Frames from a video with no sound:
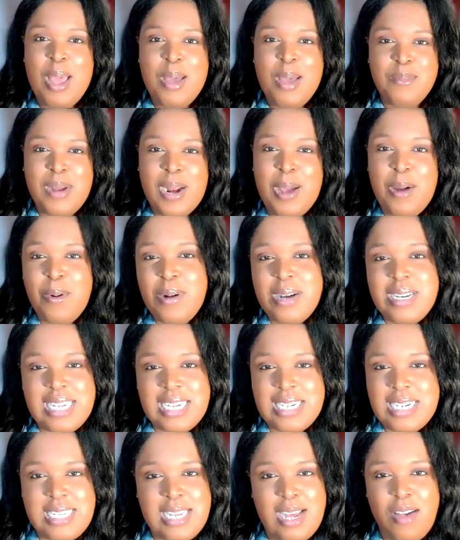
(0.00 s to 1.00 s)
But I always
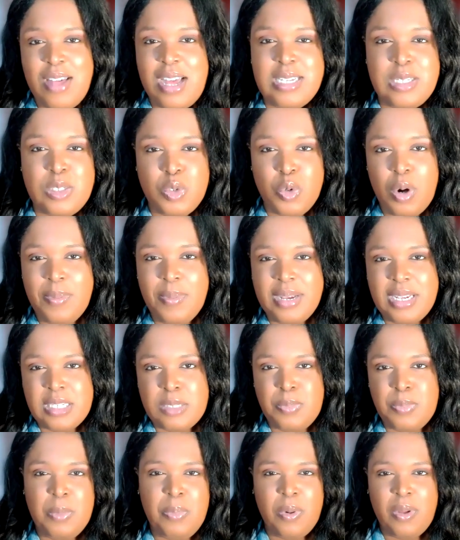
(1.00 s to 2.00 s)
like to tell that story because
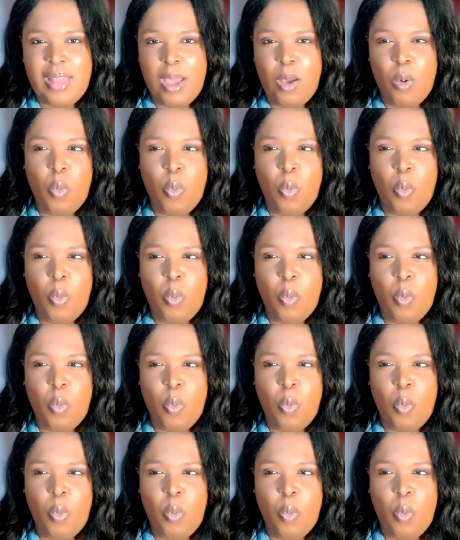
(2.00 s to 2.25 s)
people are like,